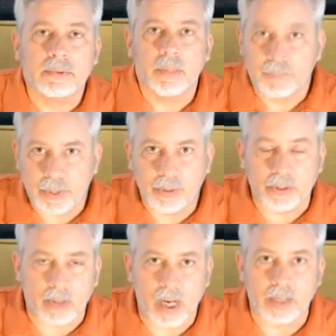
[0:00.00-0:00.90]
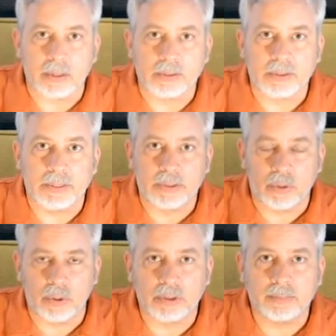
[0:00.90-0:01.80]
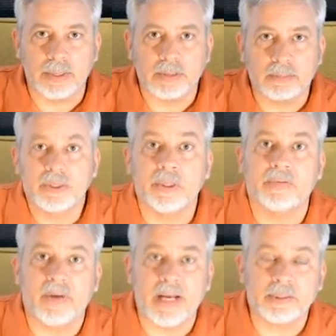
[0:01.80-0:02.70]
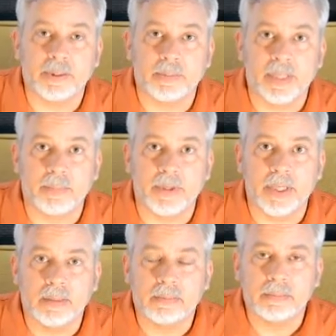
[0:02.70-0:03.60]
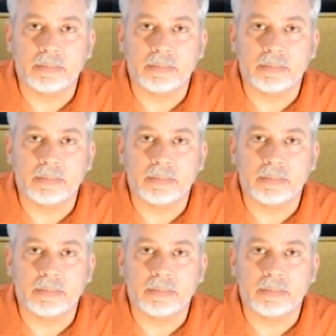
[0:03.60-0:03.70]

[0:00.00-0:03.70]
Computer Chronicles endorsement to Avexir memory.